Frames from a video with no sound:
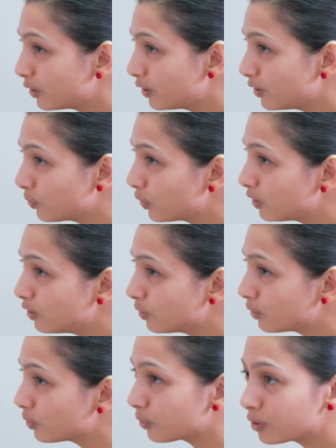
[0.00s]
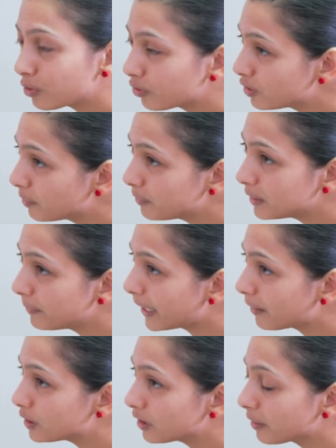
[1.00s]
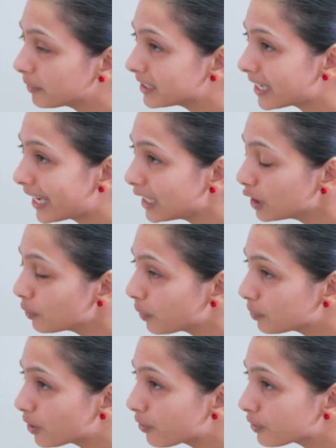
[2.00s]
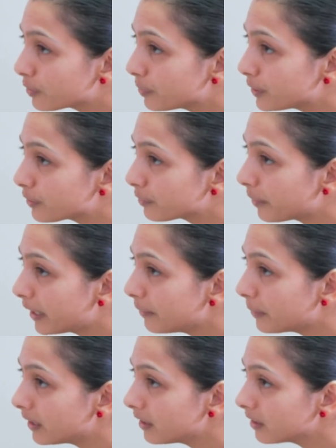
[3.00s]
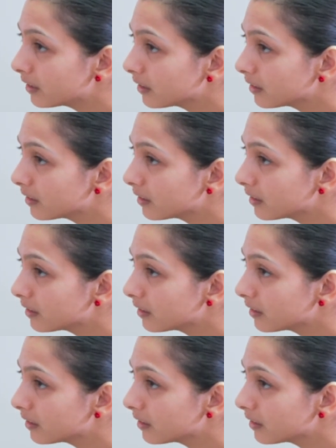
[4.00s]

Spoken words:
Would your daughter or somebody be able to come and take you up to hospital, maybe?